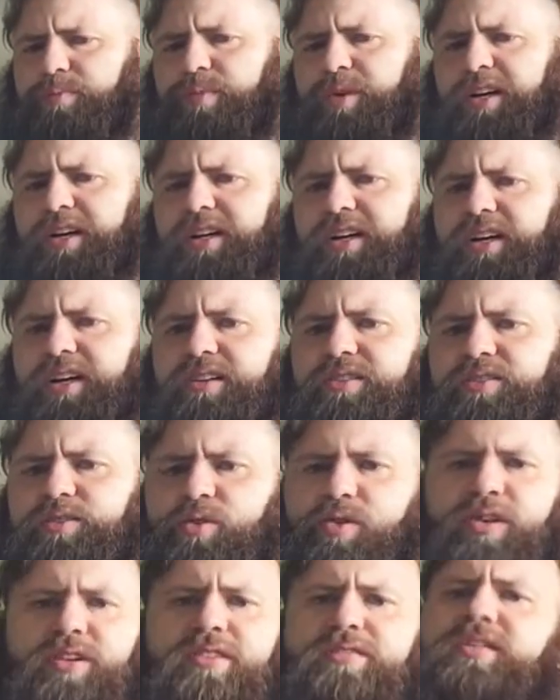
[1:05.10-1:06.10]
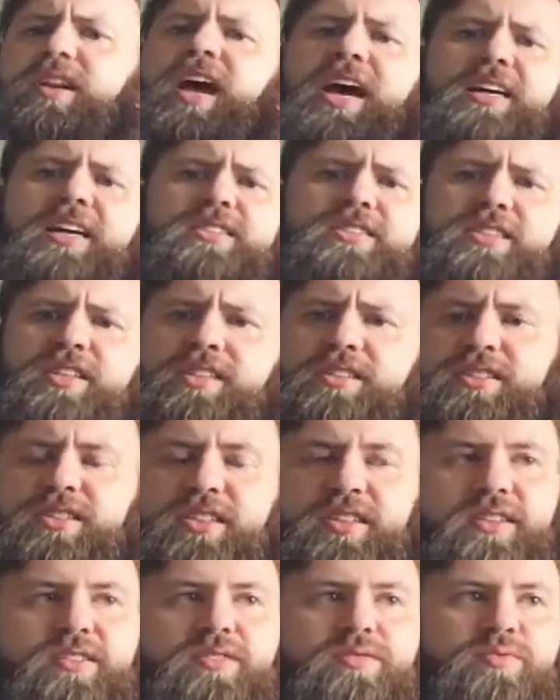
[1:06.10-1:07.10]
but or Act
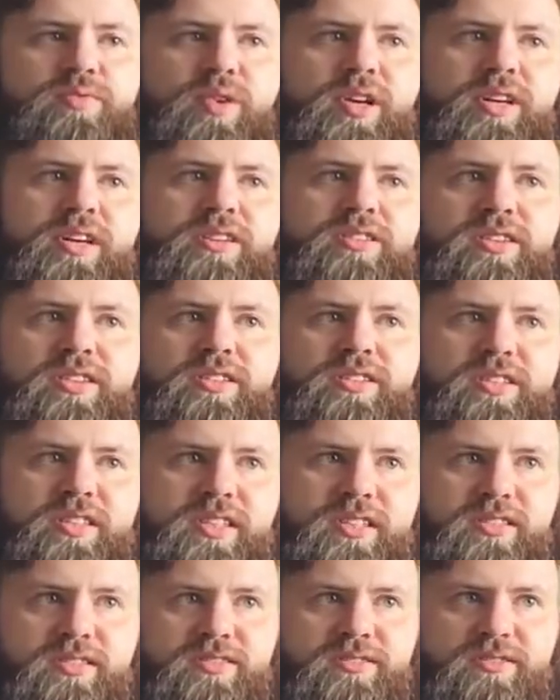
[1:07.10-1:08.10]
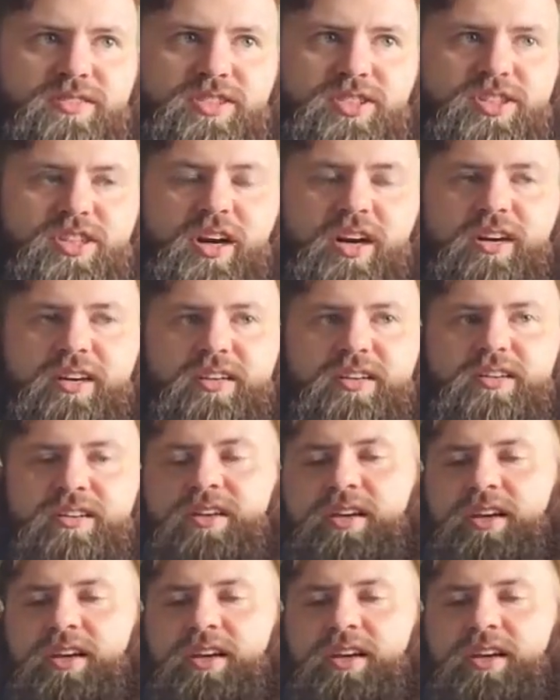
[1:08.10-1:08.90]
60 when it really started.